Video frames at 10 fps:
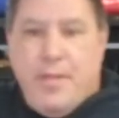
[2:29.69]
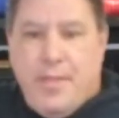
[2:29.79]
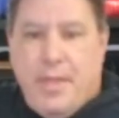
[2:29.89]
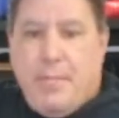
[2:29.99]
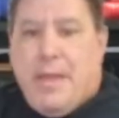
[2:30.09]

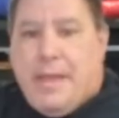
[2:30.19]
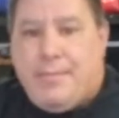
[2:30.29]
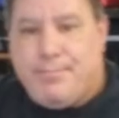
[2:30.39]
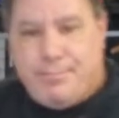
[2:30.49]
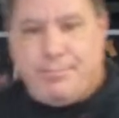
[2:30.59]
they may
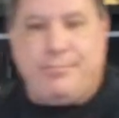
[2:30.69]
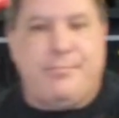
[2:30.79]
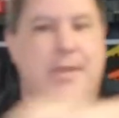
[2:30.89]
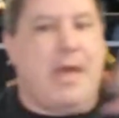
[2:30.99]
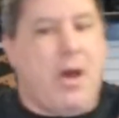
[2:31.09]

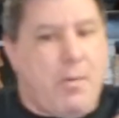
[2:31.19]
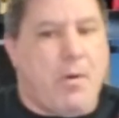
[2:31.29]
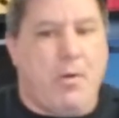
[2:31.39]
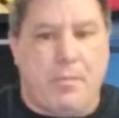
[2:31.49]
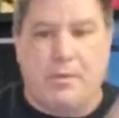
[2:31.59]

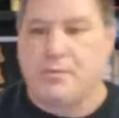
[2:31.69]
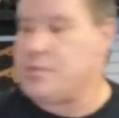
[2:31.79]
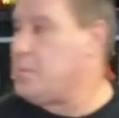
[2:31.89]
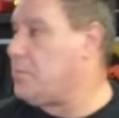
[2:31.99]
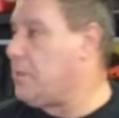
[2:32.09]
elbow me or
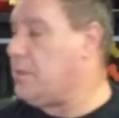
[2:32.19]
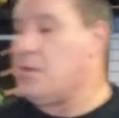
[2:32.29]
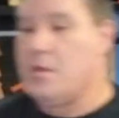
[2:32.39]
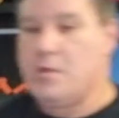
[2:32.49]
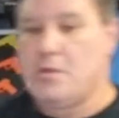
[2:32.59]
something.
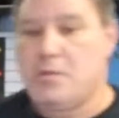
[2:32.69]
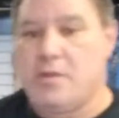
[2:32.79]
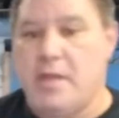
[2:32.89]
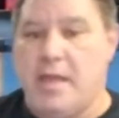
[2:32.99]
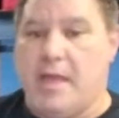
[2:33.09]

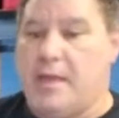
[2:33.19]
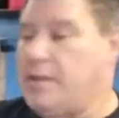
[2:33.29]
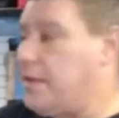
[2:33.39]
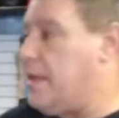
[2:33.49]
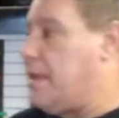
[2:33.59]
And
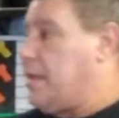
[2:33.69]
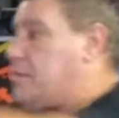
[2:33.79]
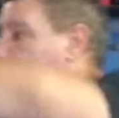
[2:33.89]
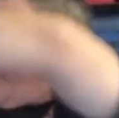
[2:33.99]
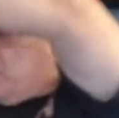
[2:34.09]
again, I can simply